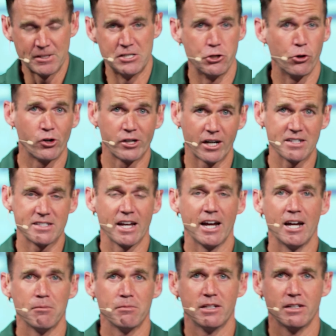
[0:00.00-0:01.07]
And during our
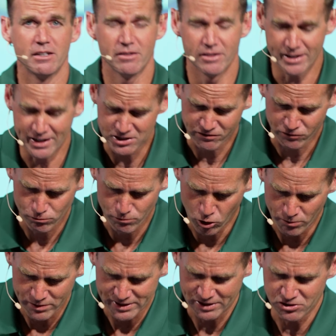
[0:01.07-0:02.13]
time in, in the next few
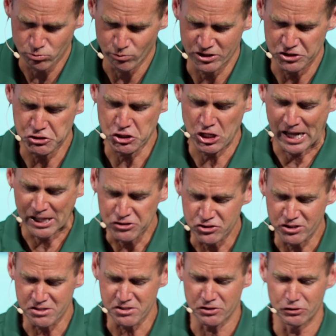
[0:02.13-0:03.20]
moments, I just want to
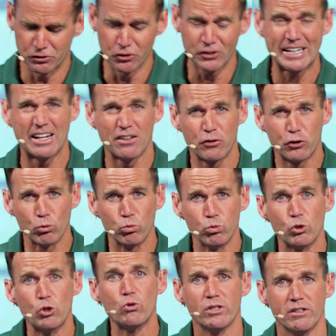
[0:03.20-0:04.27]
challenge us to look at the
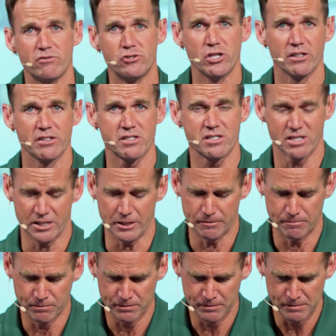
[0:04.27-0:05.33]
root of
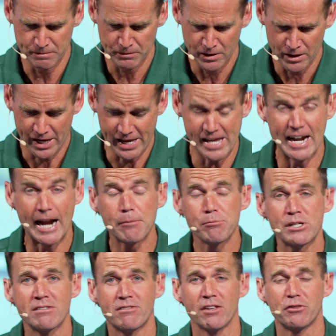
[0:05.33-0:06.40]
jealousy. And I
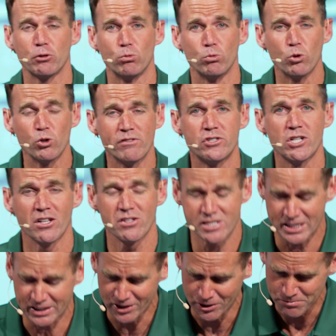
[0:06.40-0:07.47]
believe that the root of
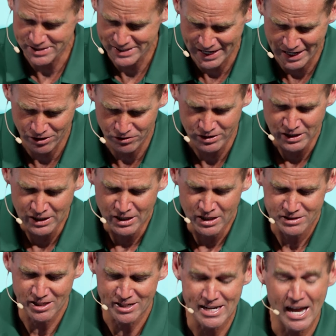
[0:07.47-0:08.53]
jealousy comes down
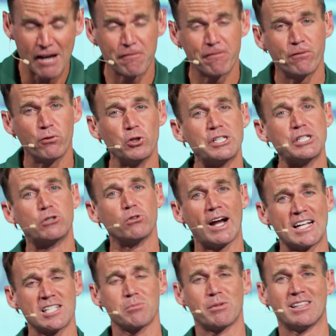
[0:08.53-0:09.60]
to not fully
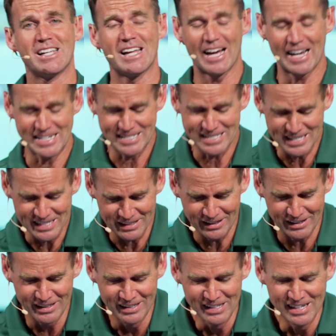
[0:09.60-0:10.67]
grasping the
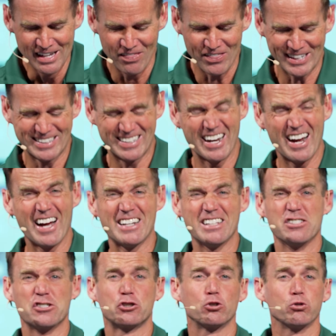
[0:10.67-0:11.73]
idea that God
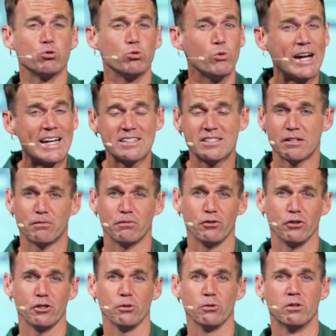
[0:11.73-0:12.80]
is crazy
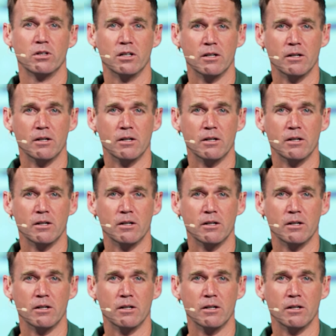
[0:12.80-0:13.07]
for you,